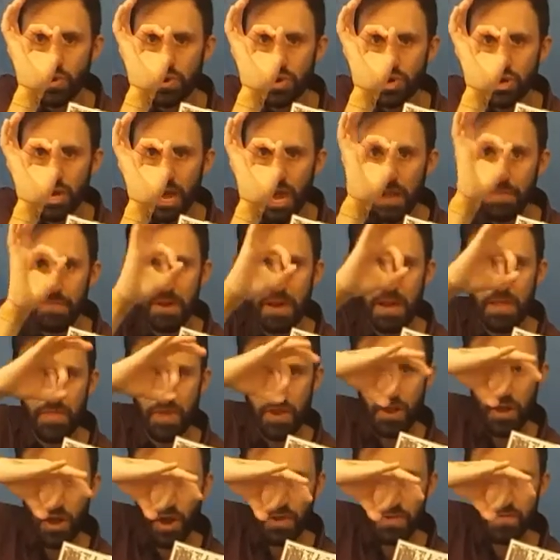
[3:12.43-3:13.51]
shape that
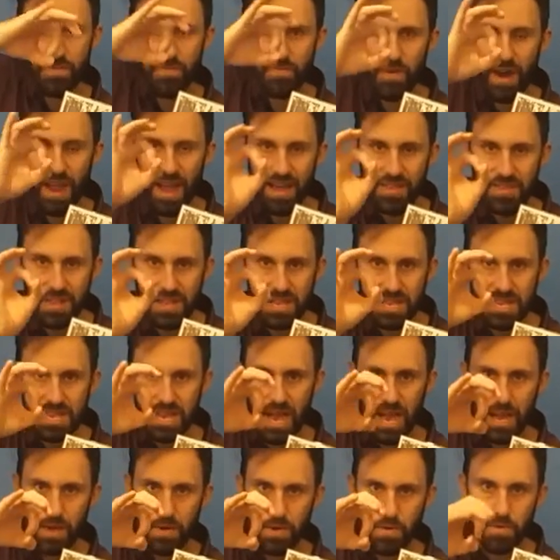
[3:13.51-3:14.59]
goes round its
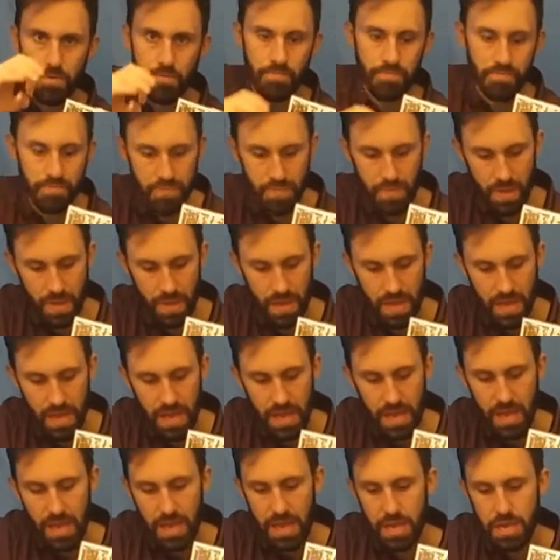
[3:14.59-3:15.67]
tail.
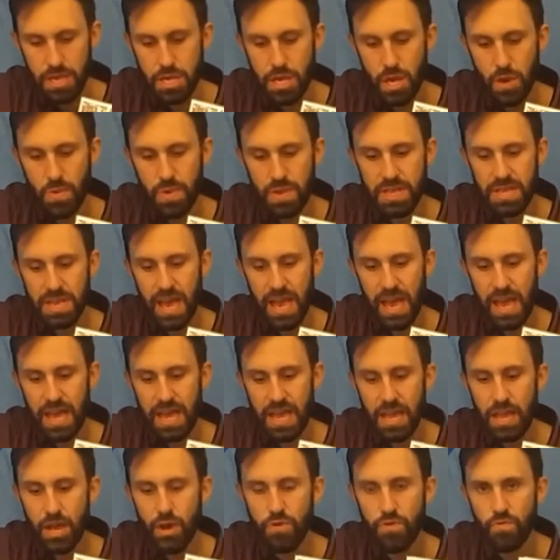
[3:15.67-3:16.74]
So it's a